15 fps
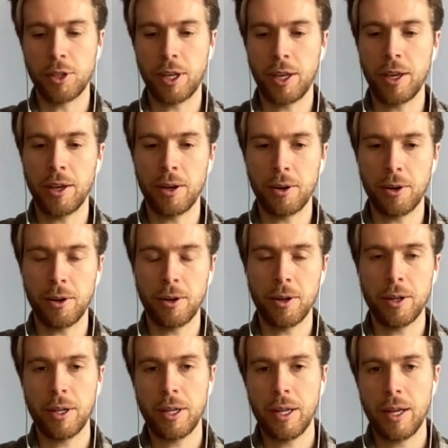care,
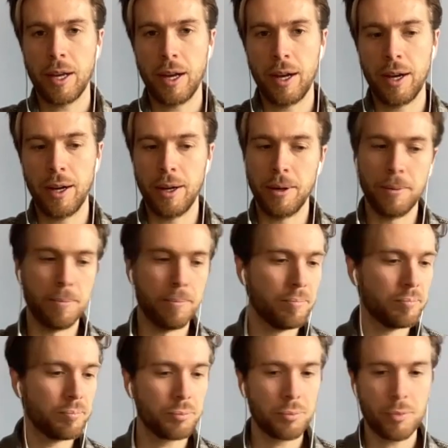um,